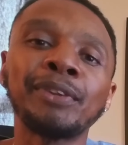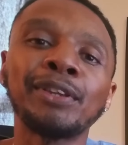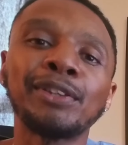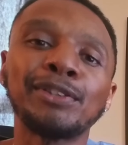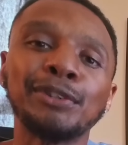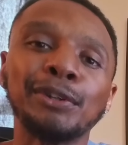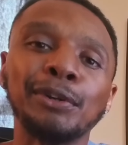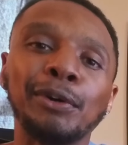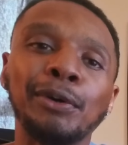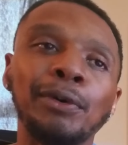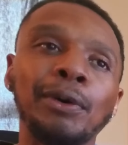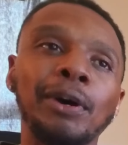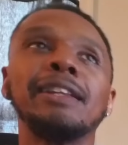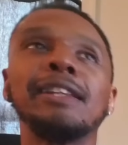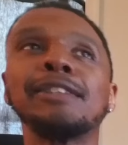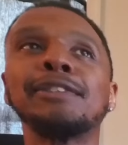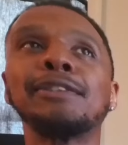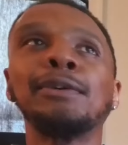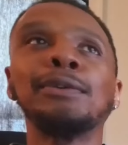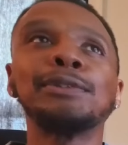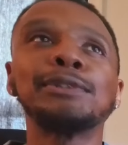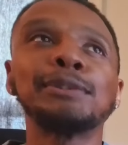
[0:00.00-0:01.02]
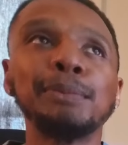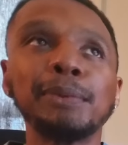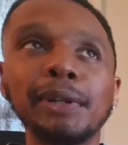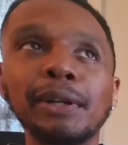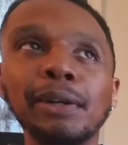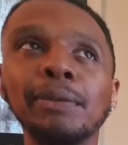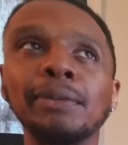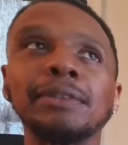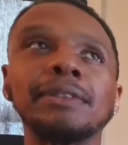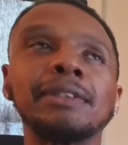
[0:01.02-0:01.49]
So now let's go somewhere
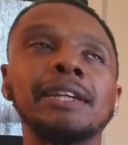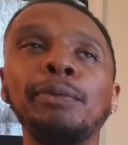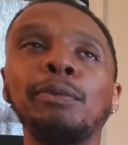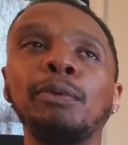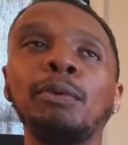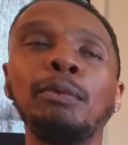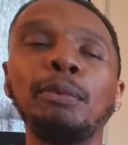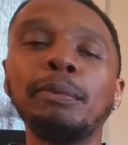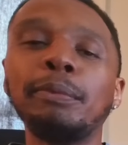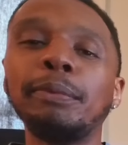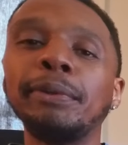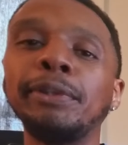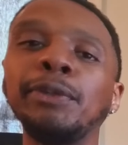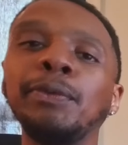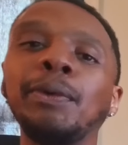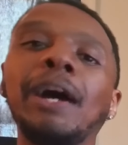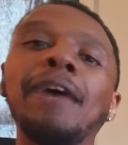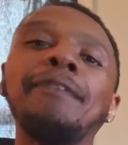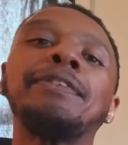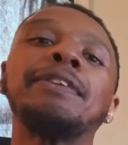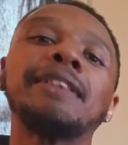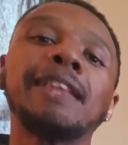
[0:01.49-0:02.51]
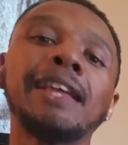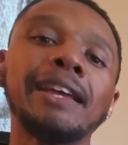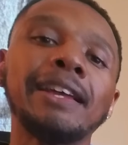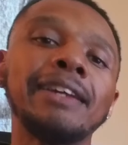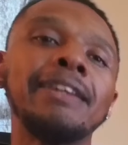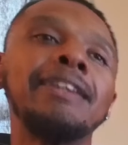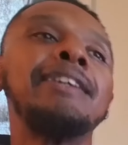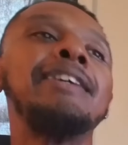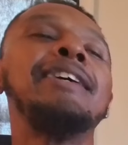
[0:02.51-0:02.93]
else. What will we do after that?